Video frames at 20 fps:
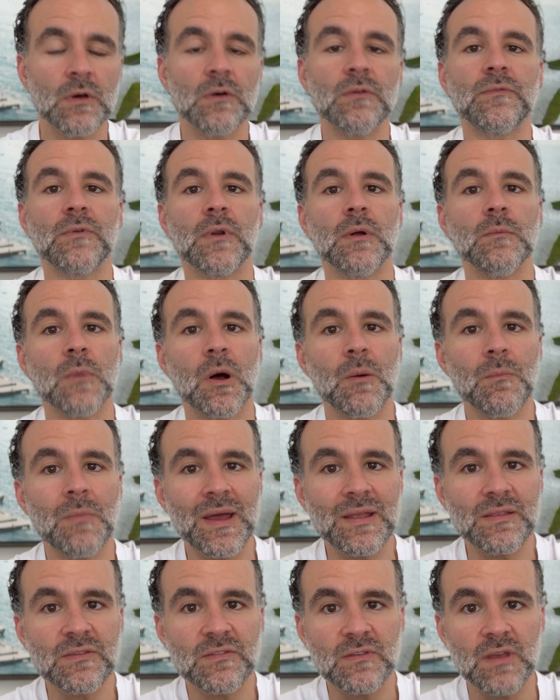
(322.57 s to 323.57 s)
from a
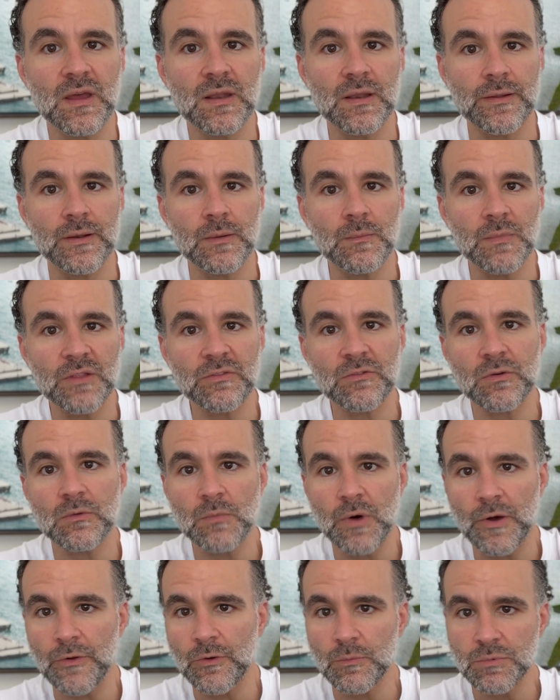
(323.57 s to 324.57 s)
mindset and a mental
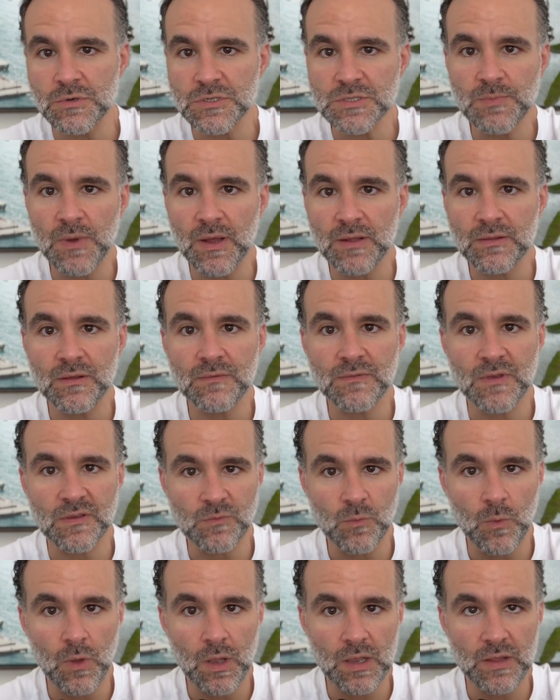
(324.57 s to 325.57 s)
model perspective,
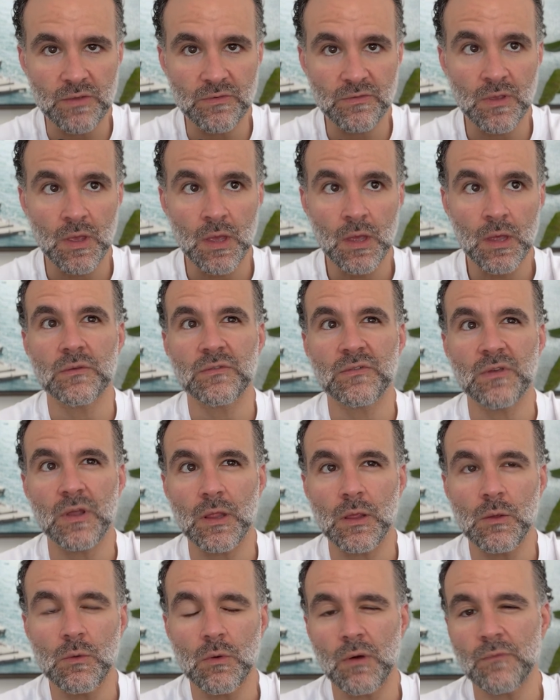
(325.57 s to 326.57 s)
as well as
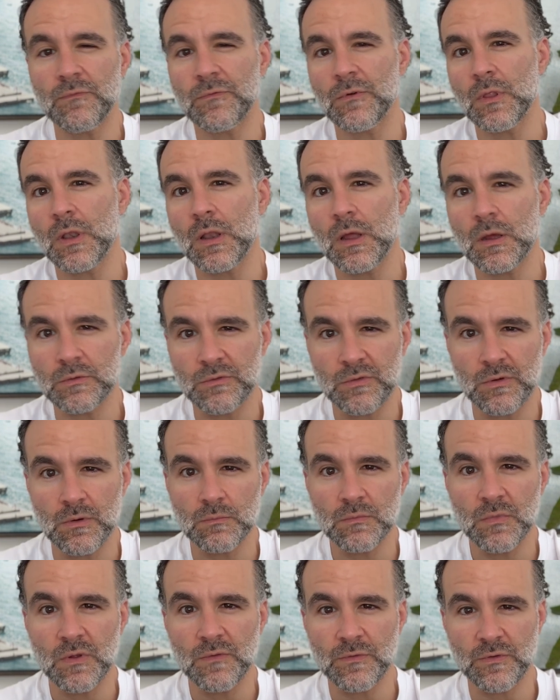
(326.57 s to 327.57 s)
setting you up for the long
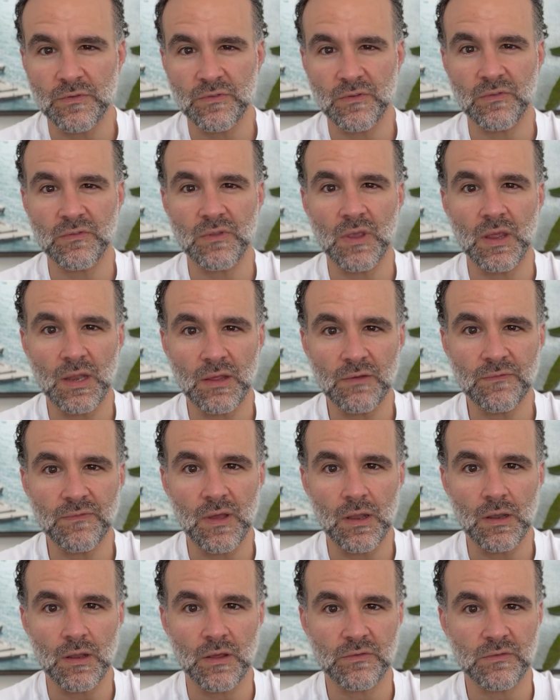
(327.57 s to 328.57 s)
term, for sustaining
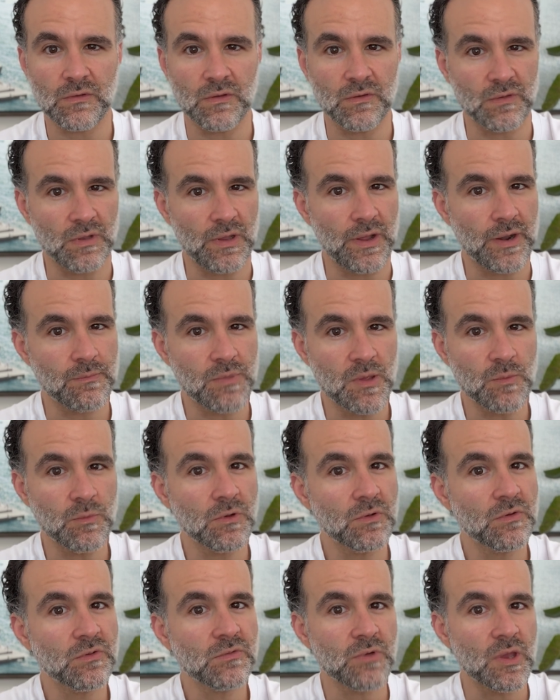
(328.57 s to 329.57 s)
fat loss, because a lot of
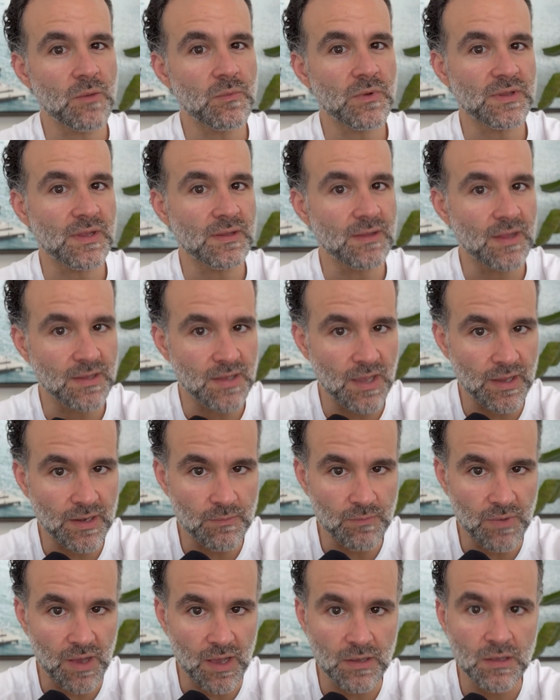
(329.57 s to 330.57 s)
people lose weight, but then they gain
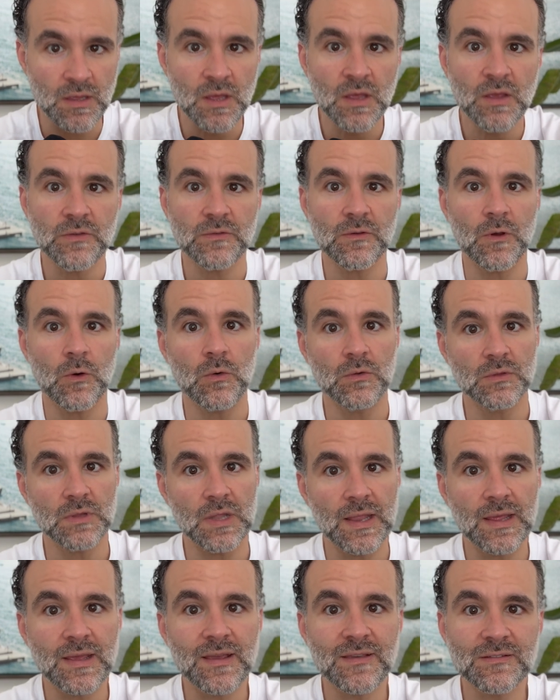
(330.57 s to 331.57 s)
it back. So the
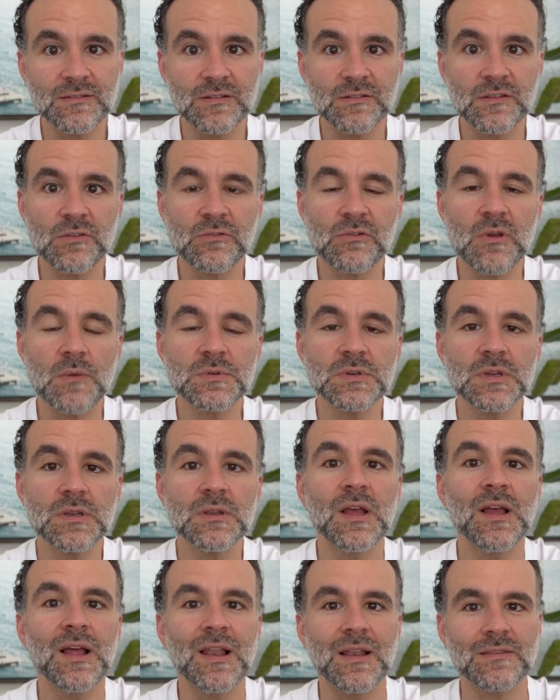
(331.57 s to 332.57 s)
link is in the
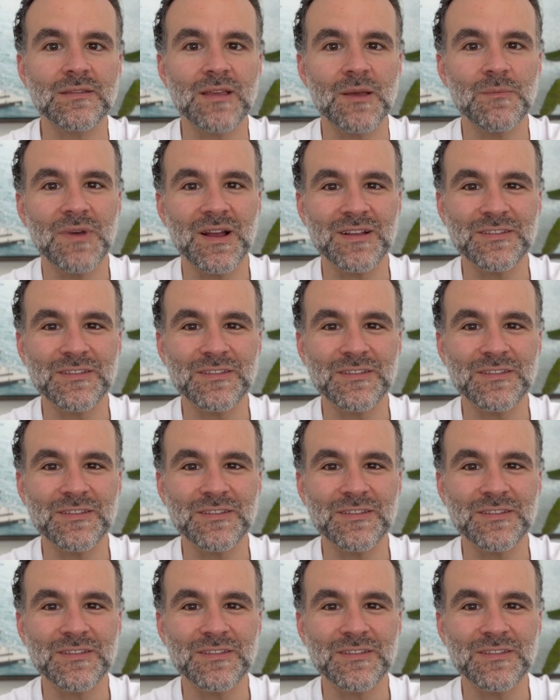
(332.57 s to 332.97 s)
description. Let's get back